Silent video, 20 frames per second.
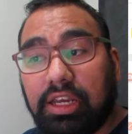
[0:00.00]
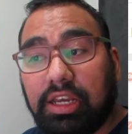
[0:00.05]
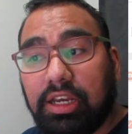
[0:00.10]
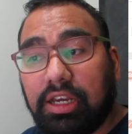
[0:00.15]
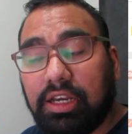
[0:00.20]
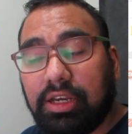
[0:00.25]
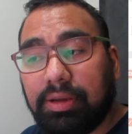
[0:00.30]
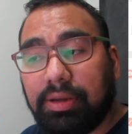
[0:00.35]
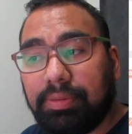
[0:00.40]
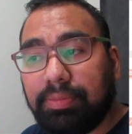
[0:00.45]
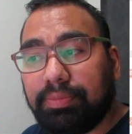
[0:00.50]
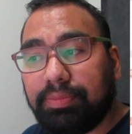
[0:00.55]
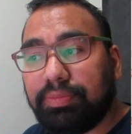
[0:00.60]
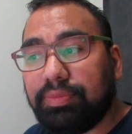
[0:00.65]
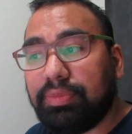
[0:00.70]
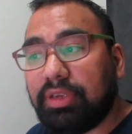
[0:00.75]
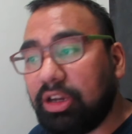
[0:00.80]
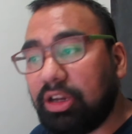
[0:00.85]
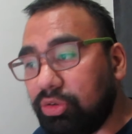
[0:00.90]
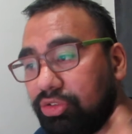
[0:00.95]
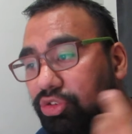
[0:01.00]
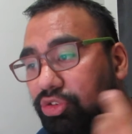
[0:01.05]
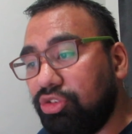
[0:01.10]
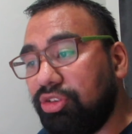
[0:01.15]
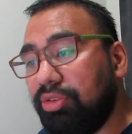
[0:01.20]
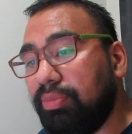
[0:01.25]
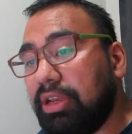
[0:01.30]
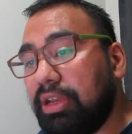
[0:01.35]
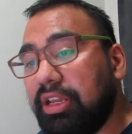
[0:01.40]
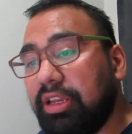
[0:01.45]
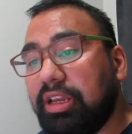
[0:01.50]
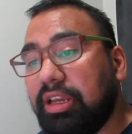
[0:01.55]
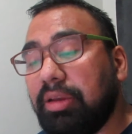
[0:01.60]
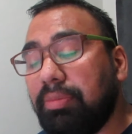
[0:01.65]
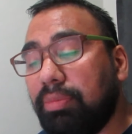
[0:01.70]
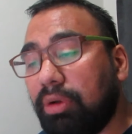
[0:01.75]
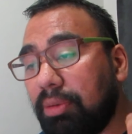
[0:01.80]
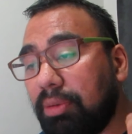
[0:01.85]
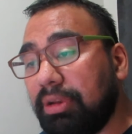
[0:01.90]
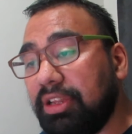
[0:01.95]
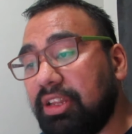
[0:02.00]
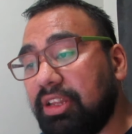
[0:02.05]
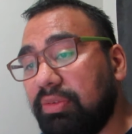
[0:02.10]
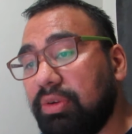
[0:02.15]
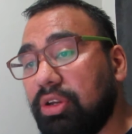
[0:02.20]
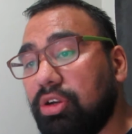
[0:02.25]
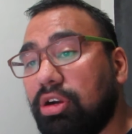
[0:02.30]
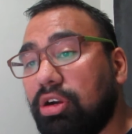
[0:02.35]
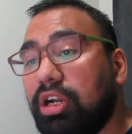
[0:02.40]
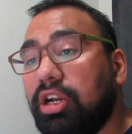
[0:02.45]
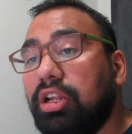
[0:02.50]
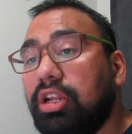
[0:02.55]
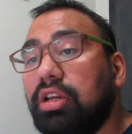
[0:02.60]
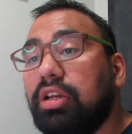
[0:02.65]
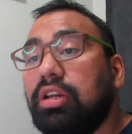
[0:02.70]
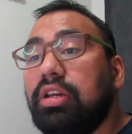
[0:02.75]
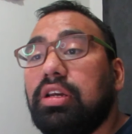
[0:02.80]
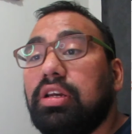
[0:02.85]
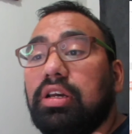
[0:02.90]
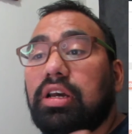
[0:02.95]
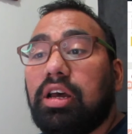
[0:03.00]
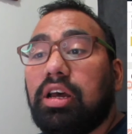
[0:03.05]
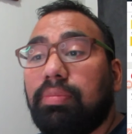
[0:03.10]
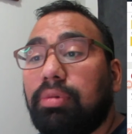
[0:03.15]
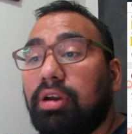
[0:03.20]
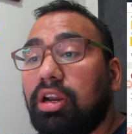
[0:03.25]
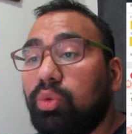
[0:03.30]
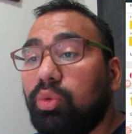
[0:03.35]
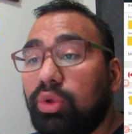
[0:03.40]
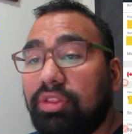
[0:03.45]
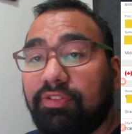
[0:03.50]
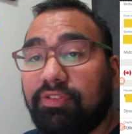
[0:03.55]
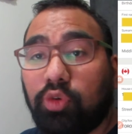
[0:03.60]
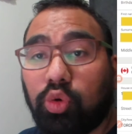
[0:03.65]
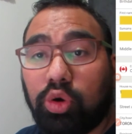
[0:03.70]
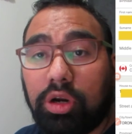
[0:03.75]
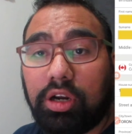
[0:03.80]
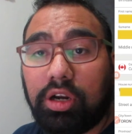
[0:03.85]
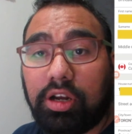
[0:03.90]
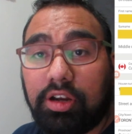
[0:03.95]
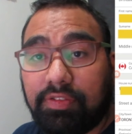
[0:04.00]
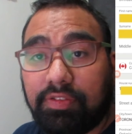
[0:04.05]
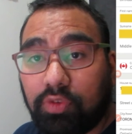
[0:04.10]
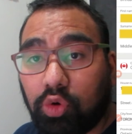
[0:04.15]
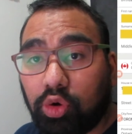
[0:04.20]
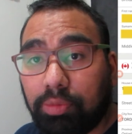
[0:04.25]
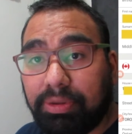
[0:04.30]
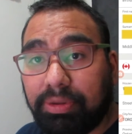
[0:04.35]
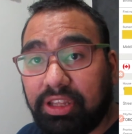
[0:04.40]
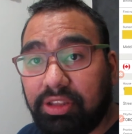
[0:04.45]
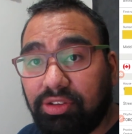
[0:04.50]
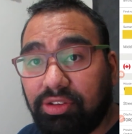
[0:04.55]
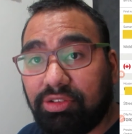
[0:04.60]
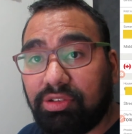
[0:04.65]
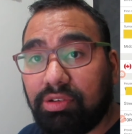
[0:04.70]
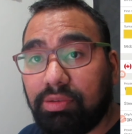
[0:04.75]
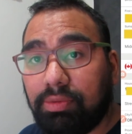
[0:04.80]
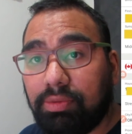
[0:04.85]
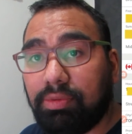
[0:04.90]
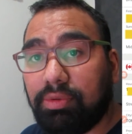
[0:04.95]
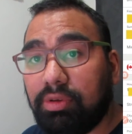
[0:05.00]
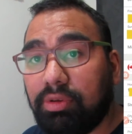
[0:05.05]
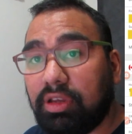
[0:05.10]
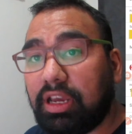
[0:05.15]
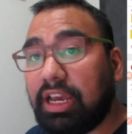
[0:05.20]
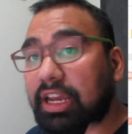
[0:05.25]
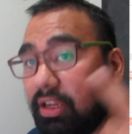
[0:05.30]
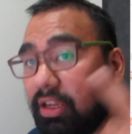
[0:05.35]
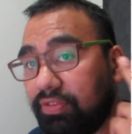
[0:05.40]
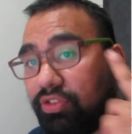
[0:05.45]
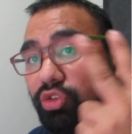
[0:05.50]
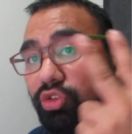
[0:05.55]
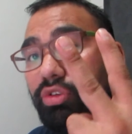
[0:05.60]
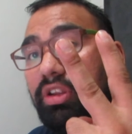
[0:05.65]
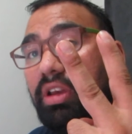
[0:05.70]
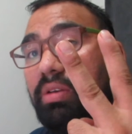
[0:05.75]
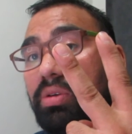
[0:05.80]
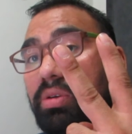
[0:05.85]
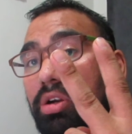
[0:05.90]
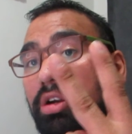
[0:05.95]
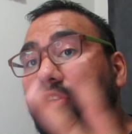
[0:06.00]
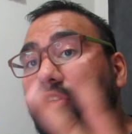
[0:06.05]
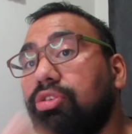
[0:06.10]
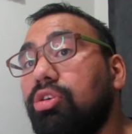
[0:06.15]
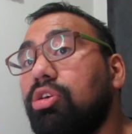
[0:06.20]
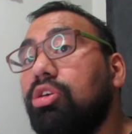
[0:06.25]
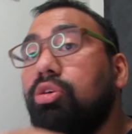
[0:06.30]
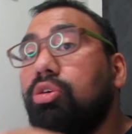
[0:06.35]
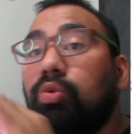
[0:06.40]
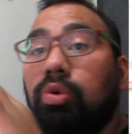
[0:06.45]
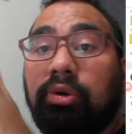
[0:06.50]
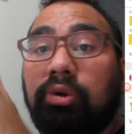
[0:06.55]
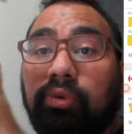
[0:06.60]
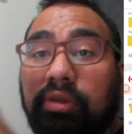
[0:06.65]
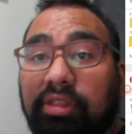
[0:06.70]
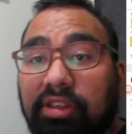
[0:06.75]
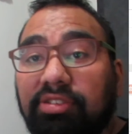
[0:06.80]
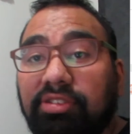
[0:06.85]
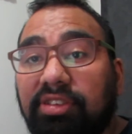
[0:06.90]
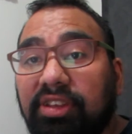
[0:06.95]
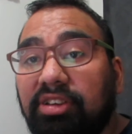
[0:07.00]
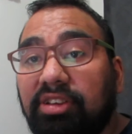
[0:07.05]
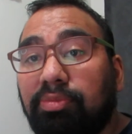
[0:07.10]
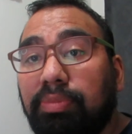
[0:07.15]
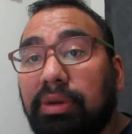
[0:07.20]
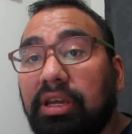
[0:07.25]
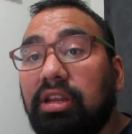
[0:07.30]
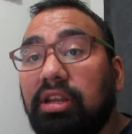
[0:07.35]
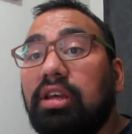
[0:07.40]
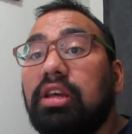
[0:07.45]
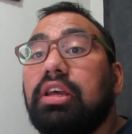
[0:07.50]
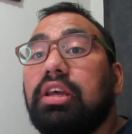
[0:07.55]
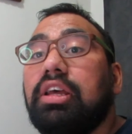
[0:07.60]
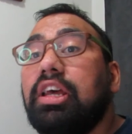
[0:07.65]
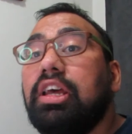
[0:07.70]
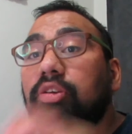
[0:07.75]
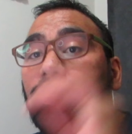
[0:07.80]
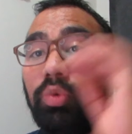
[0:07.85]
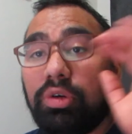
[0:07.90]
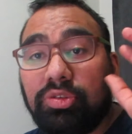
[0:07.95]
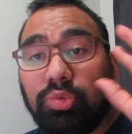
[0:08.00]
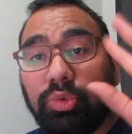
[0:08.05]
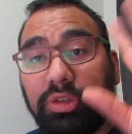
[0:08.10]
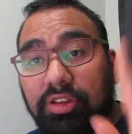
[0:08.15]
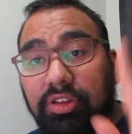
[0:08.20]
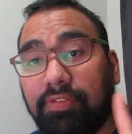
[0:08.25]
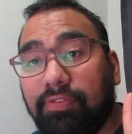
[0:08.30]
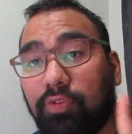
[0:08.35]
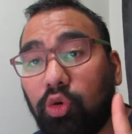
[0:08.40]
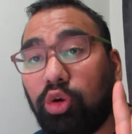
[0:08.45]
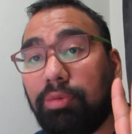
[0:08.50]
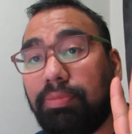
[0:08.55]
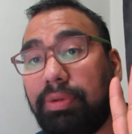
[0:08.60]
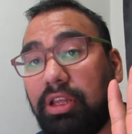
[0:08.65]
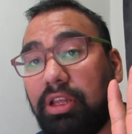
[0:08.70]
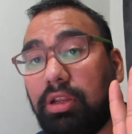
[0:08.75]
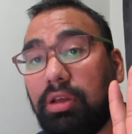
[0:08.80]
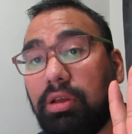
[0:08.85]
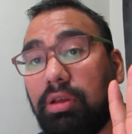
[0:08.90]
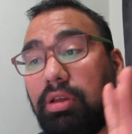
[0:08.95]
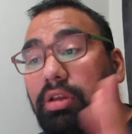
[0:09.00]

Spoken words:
I brought my debit card. I brought it with four pins. I have two debit cards, one with a 6 pin and one with a 4 pin.